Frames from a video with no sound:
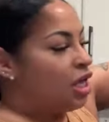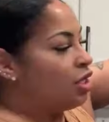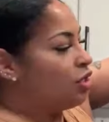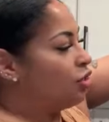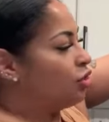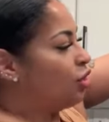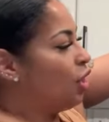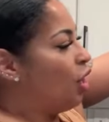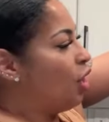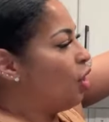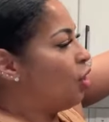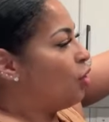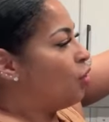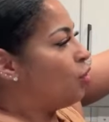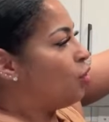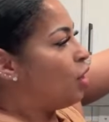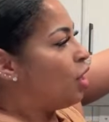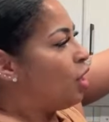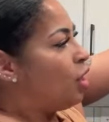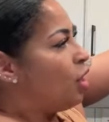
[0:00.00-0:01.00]

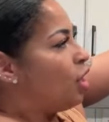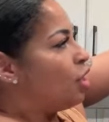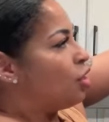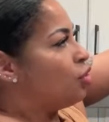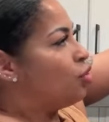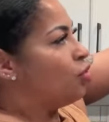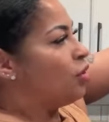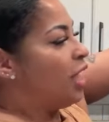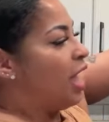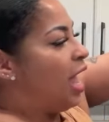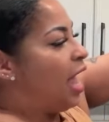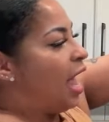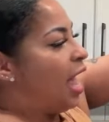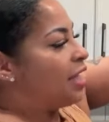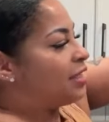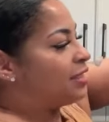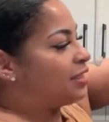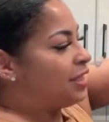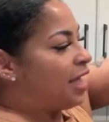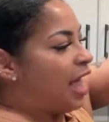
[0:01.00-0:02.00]
So you can have,
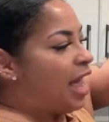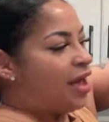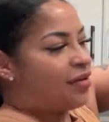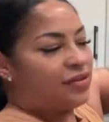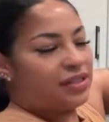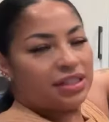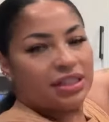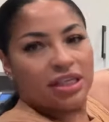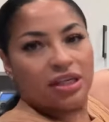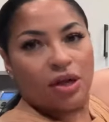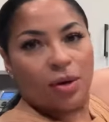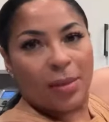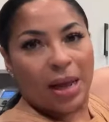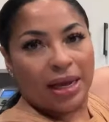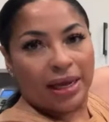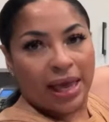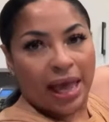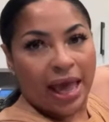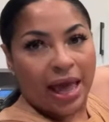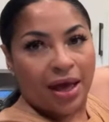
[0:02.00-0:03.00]
I have it sitting on my
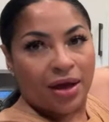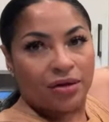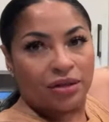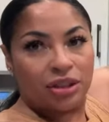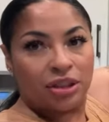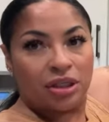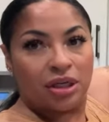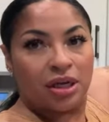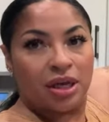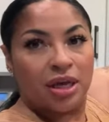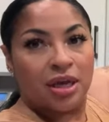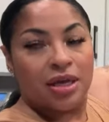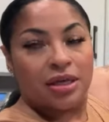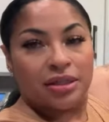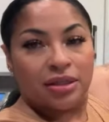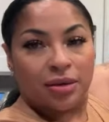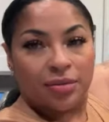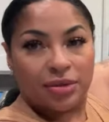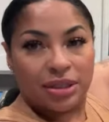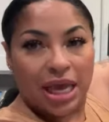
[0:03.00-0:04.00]
couch.
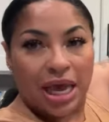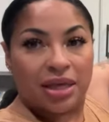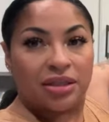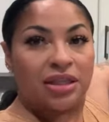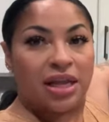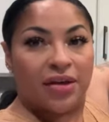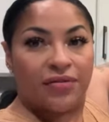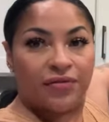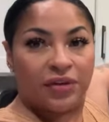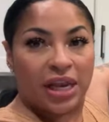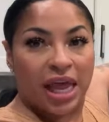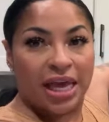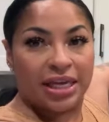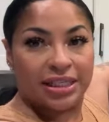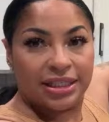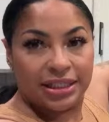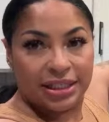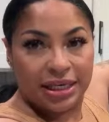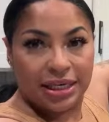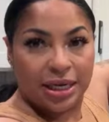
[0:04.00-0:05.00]
Sometimes I feel like
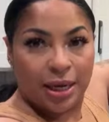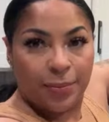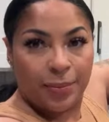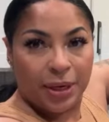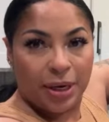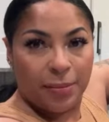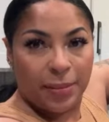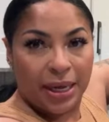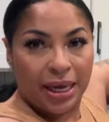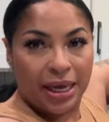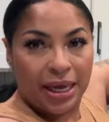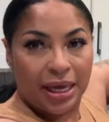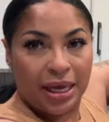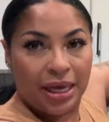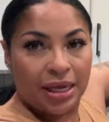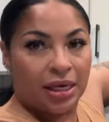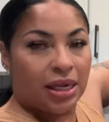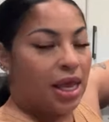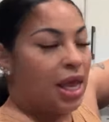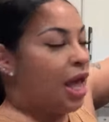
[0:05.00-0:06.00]
sitting up in the
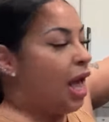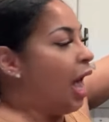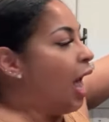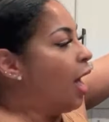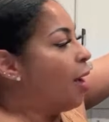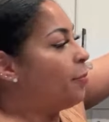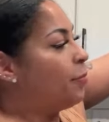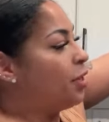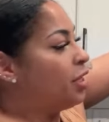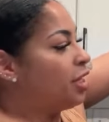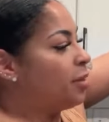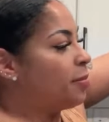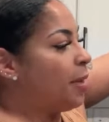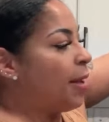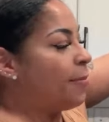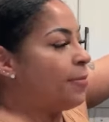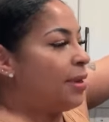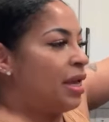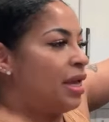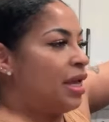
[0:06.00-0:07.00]
bed. I put in my
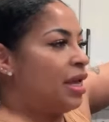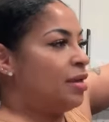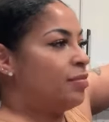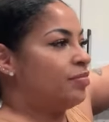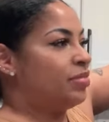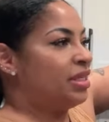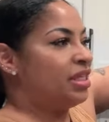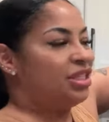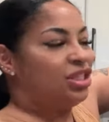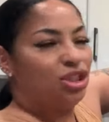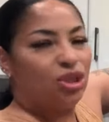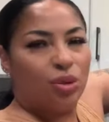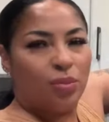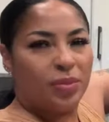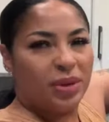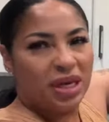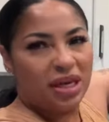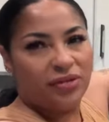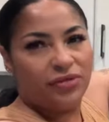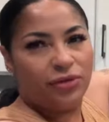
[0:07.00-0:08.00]
bed, but it's too
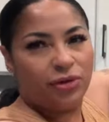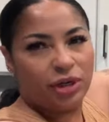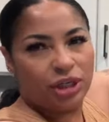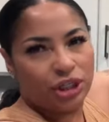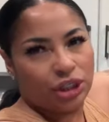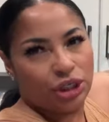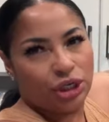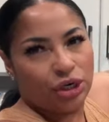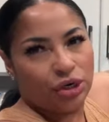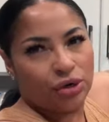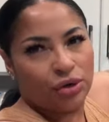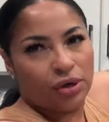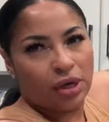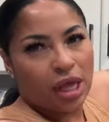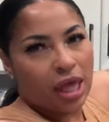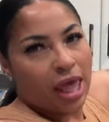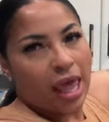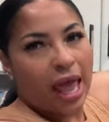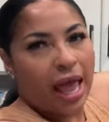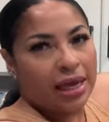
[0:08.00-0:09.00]
big for a chair.
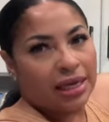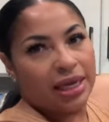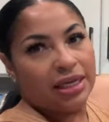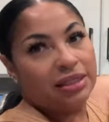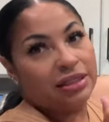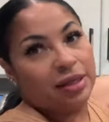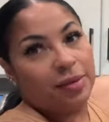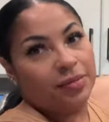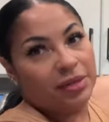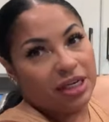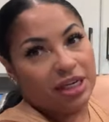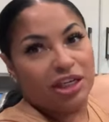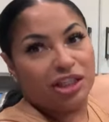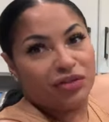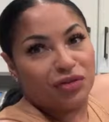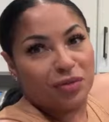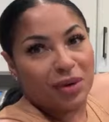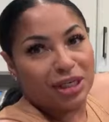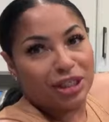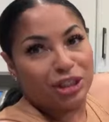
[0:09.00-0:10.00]
I got something else
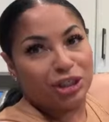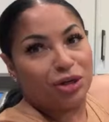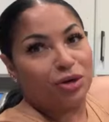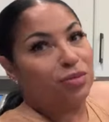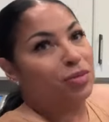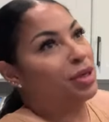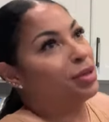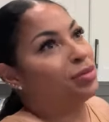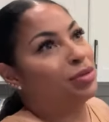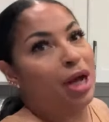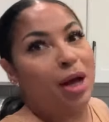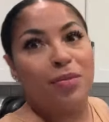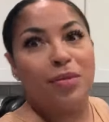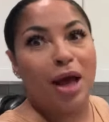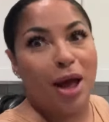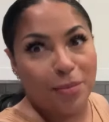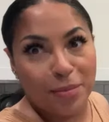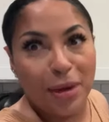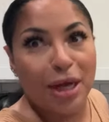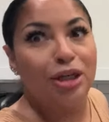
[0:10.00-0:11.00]
for my chair, baby. I'm
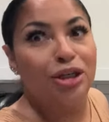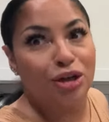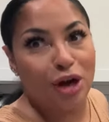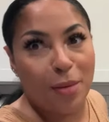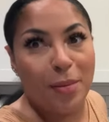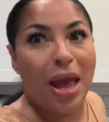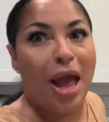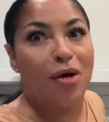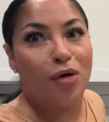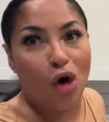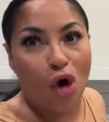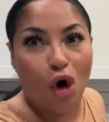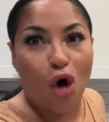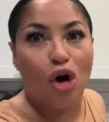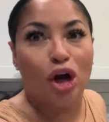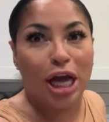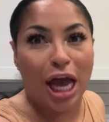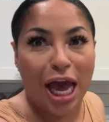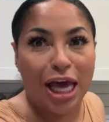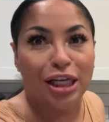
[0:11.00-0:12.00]
gonna make sure I'm gonna have all
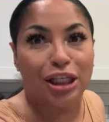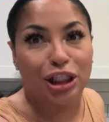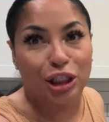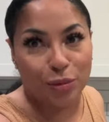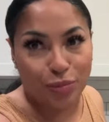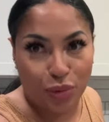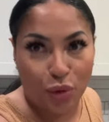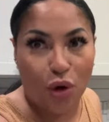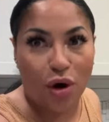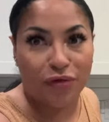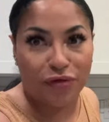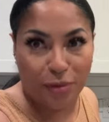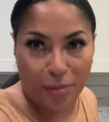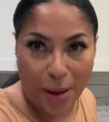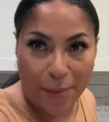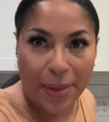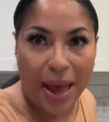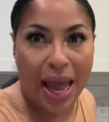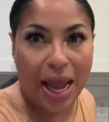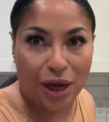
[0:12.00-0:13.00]
kind of support for my
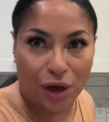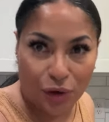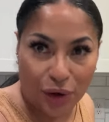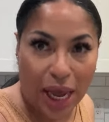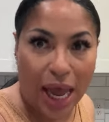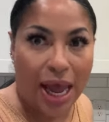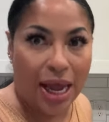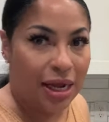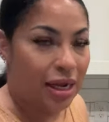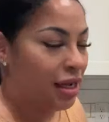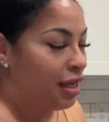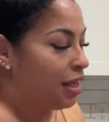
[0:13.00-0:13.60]
back, okay?